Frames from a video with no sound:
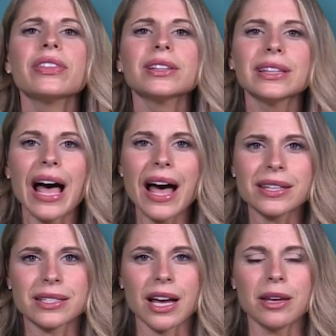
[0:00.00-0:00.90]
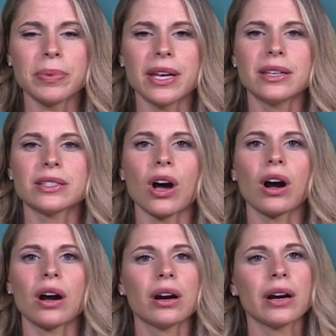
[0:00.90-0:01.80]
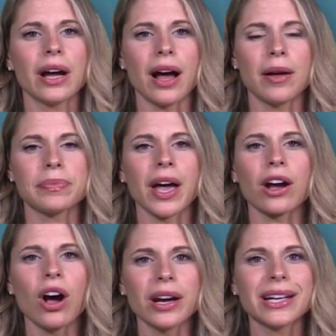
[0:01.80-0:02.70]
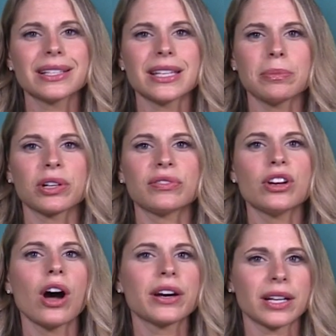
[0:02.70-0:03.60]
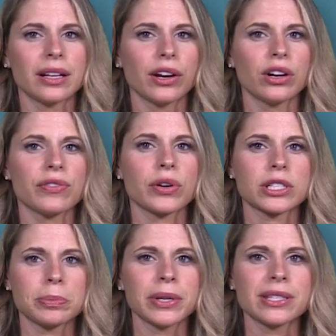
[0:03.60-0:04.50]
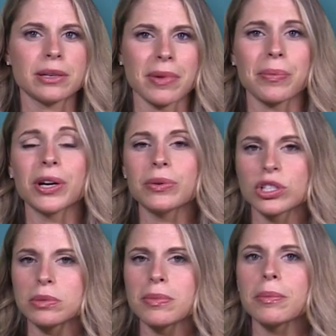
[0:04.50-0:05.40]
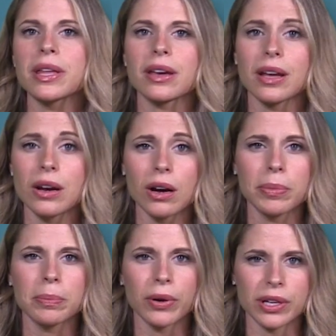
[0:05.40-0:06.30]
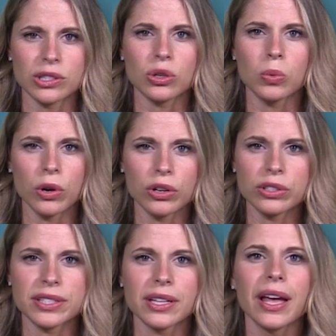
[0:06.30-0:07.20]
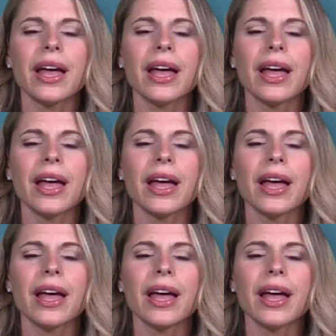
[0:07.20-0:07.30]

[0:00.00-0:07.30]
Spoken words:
The last type is our iconic example of non-declarative or explicit memory, which is memory that cannot be put into words,